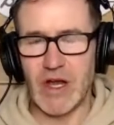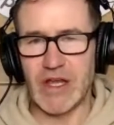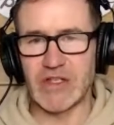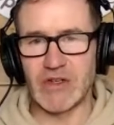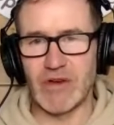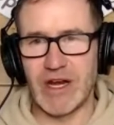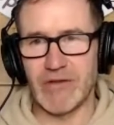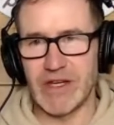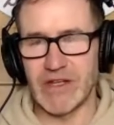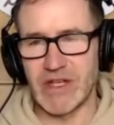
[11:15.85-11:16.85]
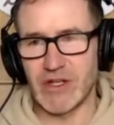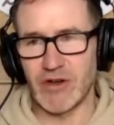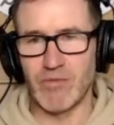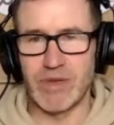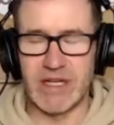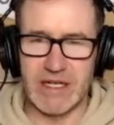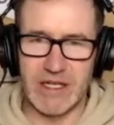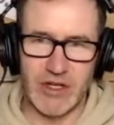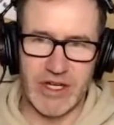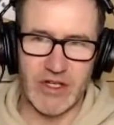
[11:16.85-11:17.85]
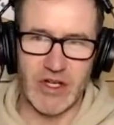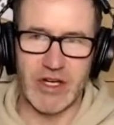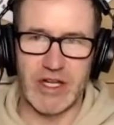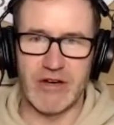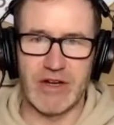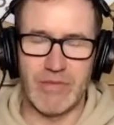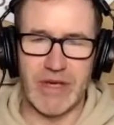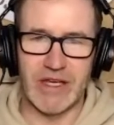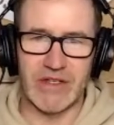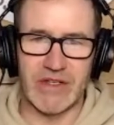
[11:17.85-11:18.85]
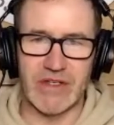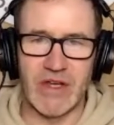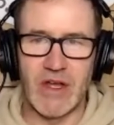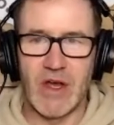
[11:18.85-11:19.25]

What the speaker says: Is there areas that you're completely changing on a yearly basis?